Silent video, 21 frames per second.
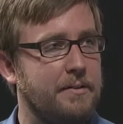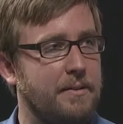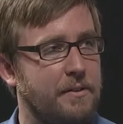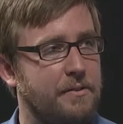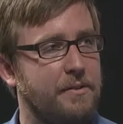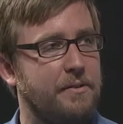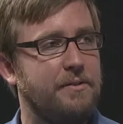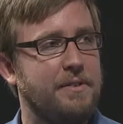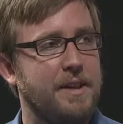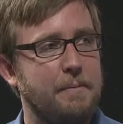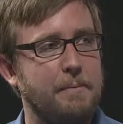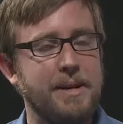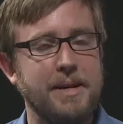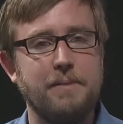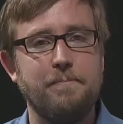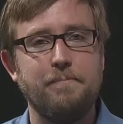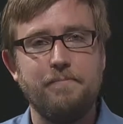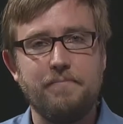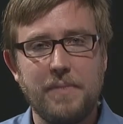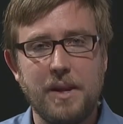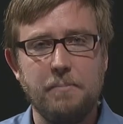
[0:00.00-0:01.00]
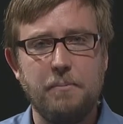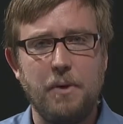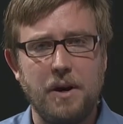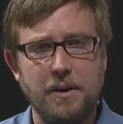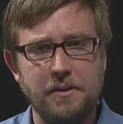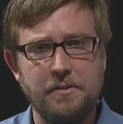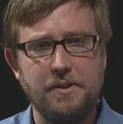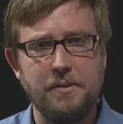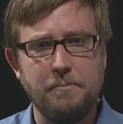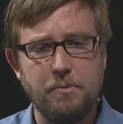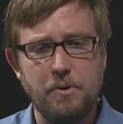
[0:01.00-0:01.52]
systemic
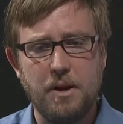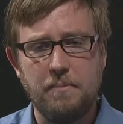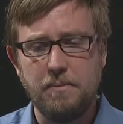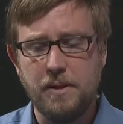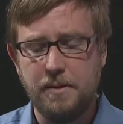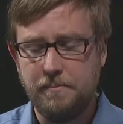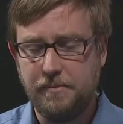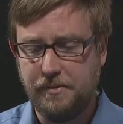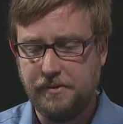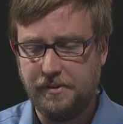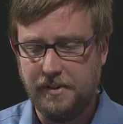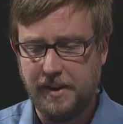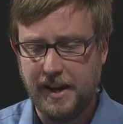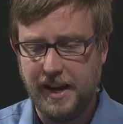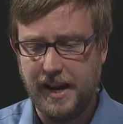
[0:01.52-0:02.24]
policy problems.